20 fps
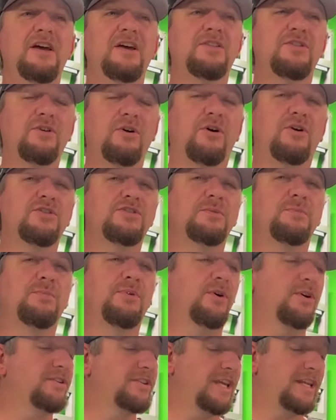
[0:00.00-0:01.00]
There are some
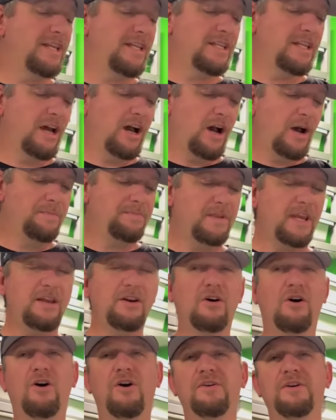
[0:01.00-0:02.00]
perks I need to
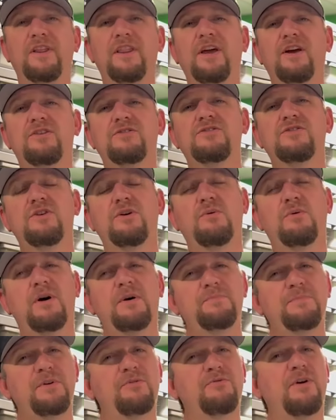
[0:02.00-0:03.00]
update onto there.
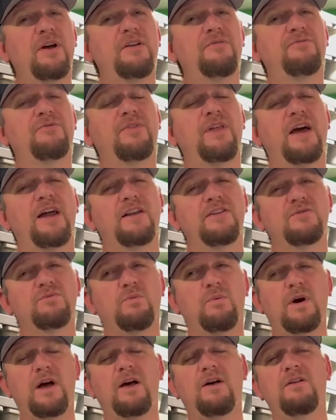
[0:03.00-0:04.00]
So be ready for that as
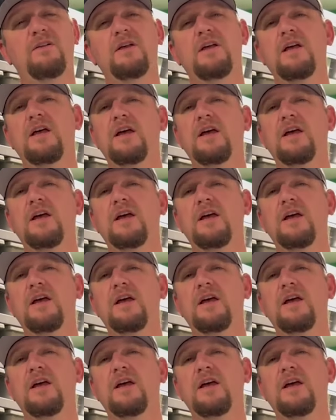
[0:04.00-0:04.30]
well.